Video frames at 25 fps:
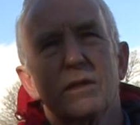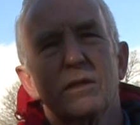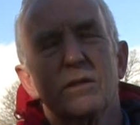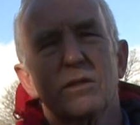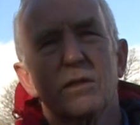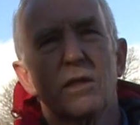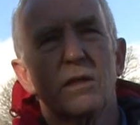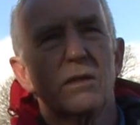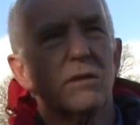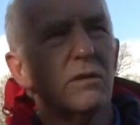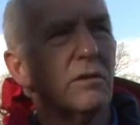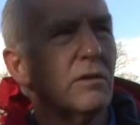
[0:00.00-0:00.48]

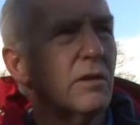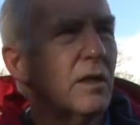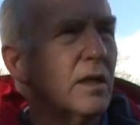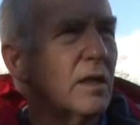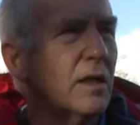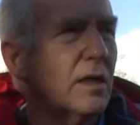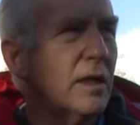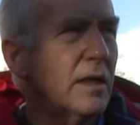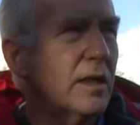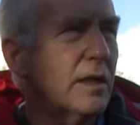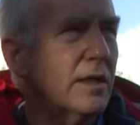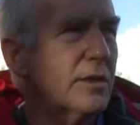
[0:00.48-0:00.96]
So
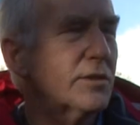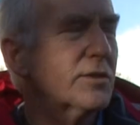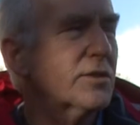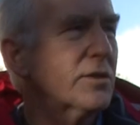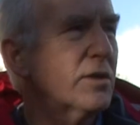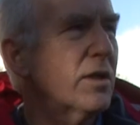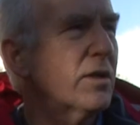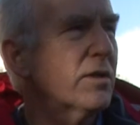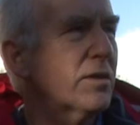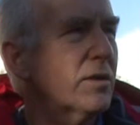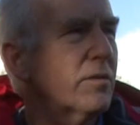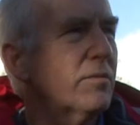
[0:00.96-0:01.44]
it's
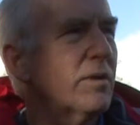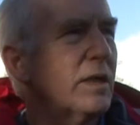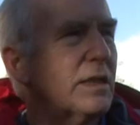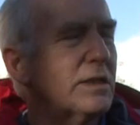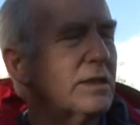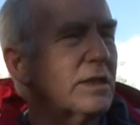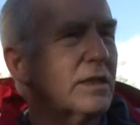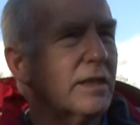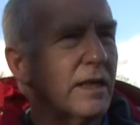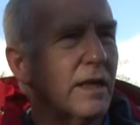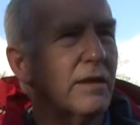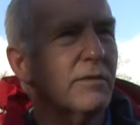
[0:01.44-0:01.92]
not the way
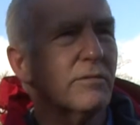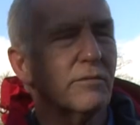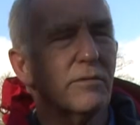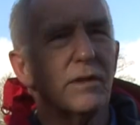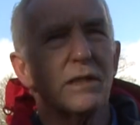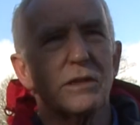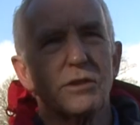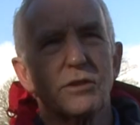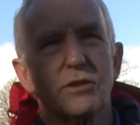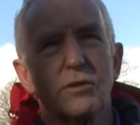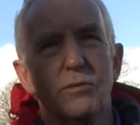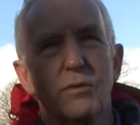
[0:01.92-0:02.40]
to get
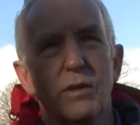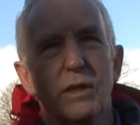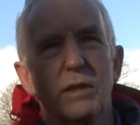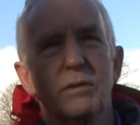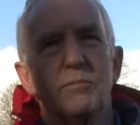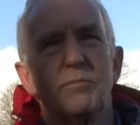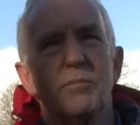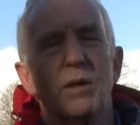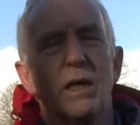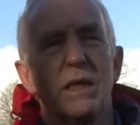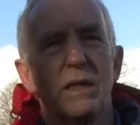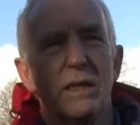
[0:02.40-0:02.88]
rich quick,
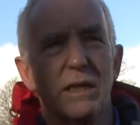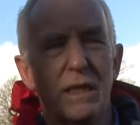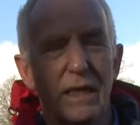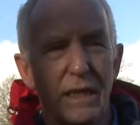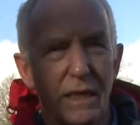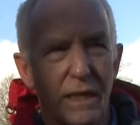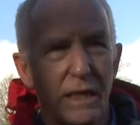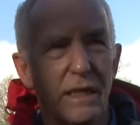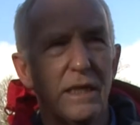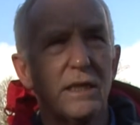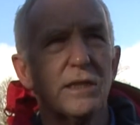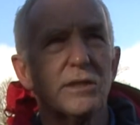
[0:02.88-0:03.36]
but
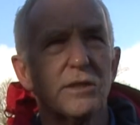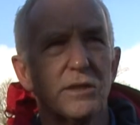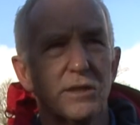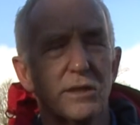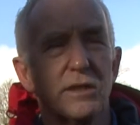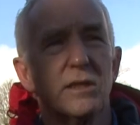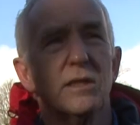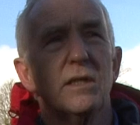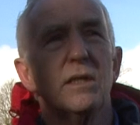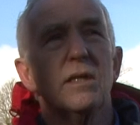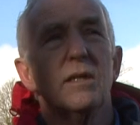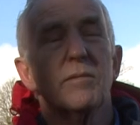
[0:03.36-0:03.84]
it
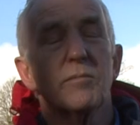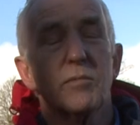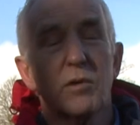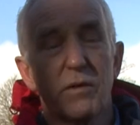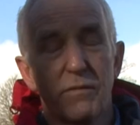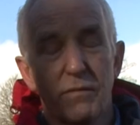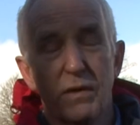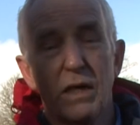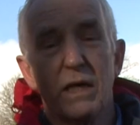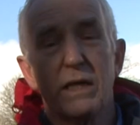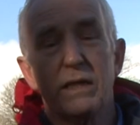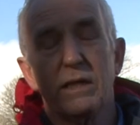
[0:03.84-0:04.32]
is
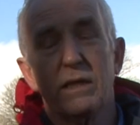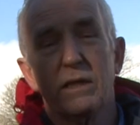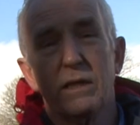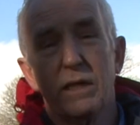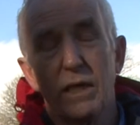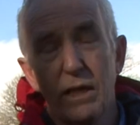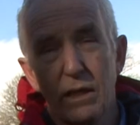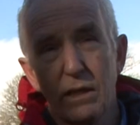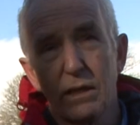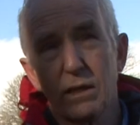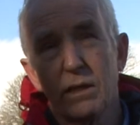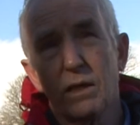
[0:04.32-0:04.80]
providing
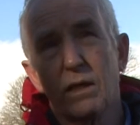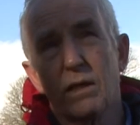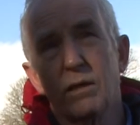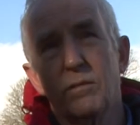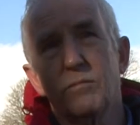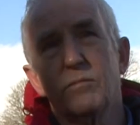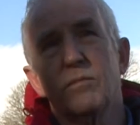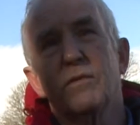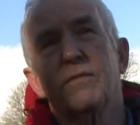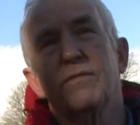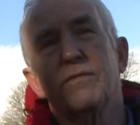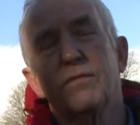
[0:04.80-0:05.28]

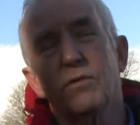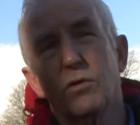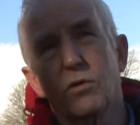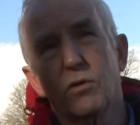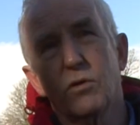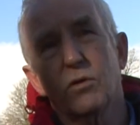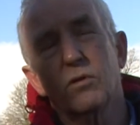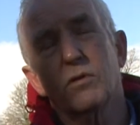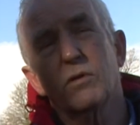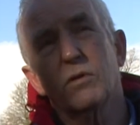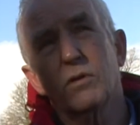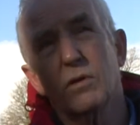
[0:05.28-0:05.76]
income
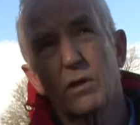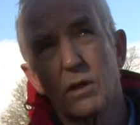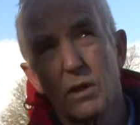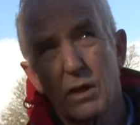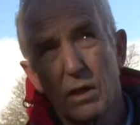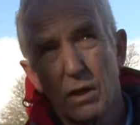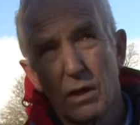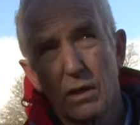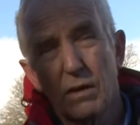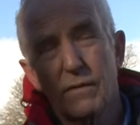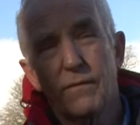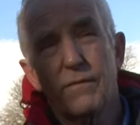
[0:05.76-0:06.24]
for
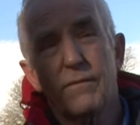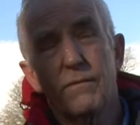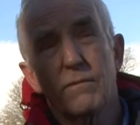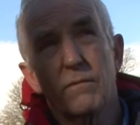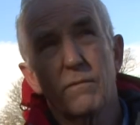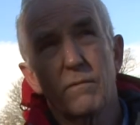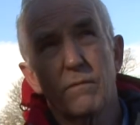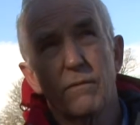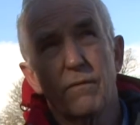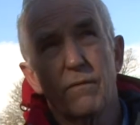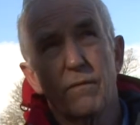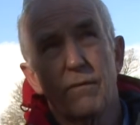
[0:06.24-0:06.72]

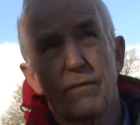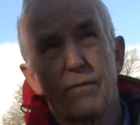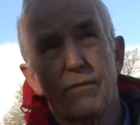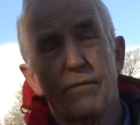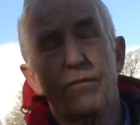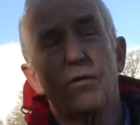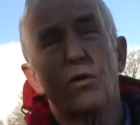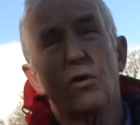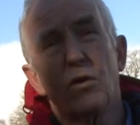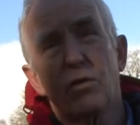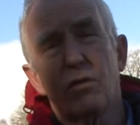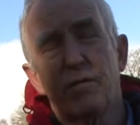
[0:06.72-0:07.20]

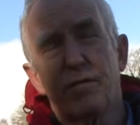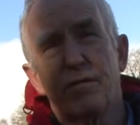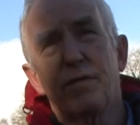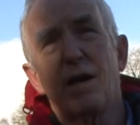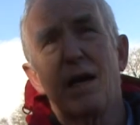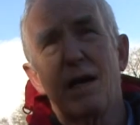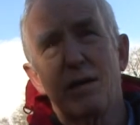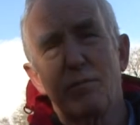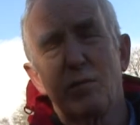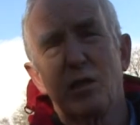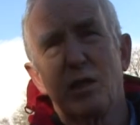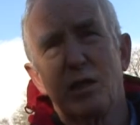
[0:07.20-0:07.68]
four
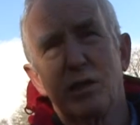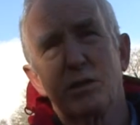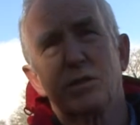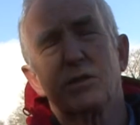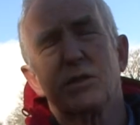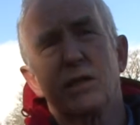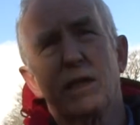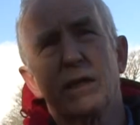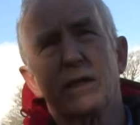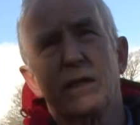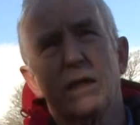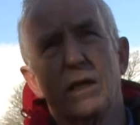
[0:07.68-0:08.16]

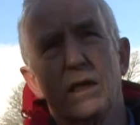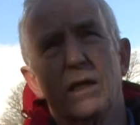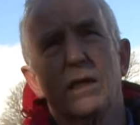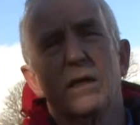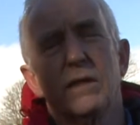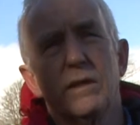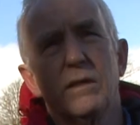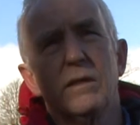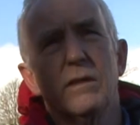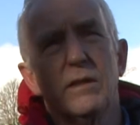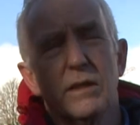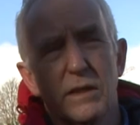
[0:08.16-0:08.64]
families that are,
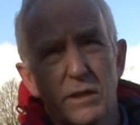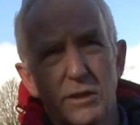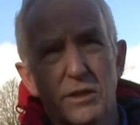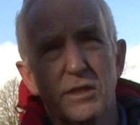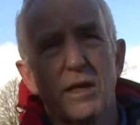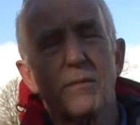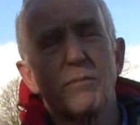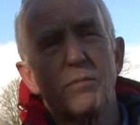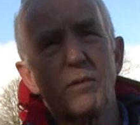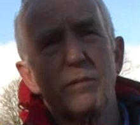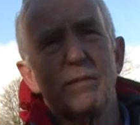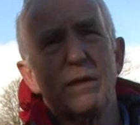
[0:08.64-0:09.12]
you know,
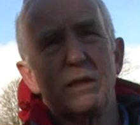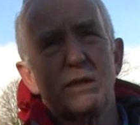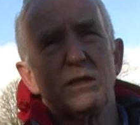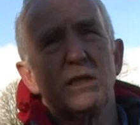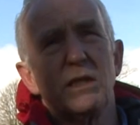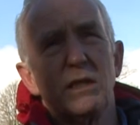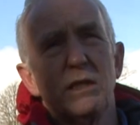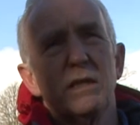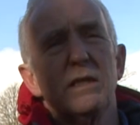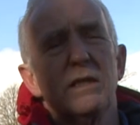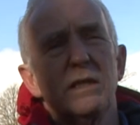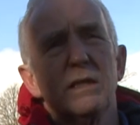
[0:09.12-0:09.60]

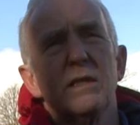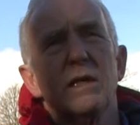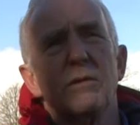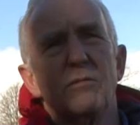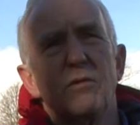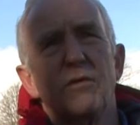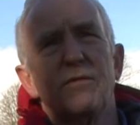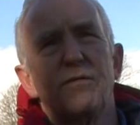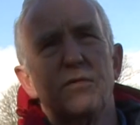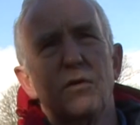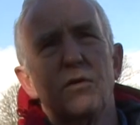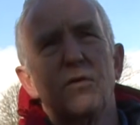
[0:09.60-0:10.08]
supplementing
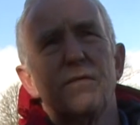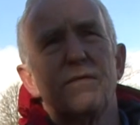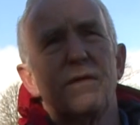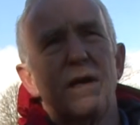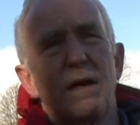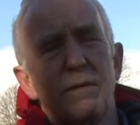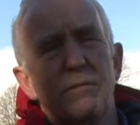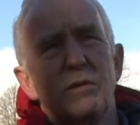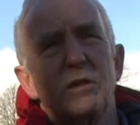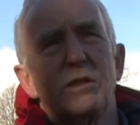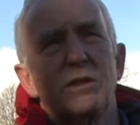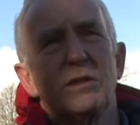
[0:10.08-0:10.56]
income of four
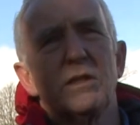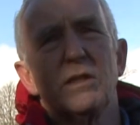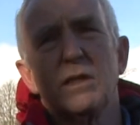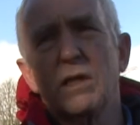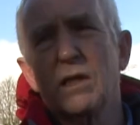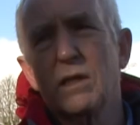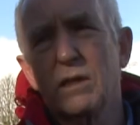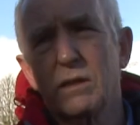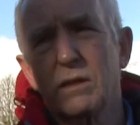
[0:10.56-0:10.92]
families that